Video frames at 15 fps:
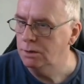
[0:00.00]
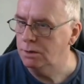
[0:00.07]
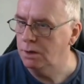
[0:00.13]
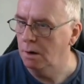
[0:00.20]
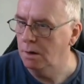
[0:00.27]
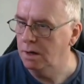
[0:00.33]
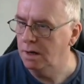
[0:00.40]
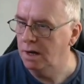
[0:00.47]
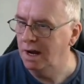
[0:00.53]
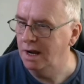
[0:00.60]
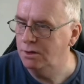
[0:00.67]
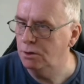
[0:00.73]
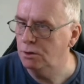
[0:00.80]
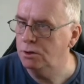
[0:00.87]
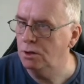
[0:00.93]
So
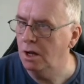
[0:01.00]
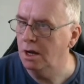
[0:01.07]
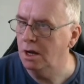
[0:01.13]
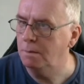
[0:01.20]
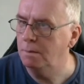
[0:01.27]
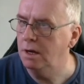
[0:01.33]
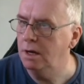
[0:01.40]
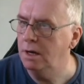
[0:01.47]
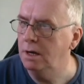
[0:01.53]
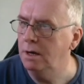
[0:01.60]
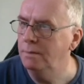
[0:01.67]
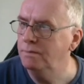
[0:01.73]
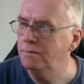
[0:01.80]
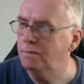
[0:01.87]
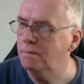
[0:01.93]
it doesn't like
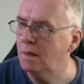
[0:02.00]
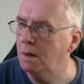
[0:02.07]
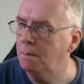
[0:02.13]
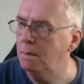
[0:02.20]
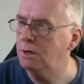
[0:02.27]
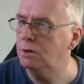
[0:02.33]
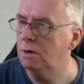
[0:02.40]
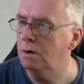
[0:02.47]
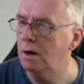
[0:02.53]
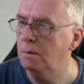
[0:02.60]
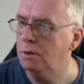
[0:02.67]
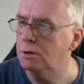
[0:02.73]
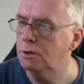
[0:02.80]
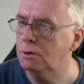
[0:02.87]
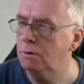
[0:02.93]
me messing around
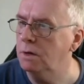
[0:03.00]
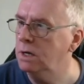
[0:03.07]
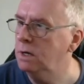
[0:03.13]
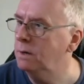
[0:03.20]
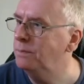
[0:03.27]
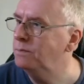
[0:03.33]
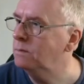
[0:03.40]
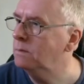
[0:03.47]
with the screen.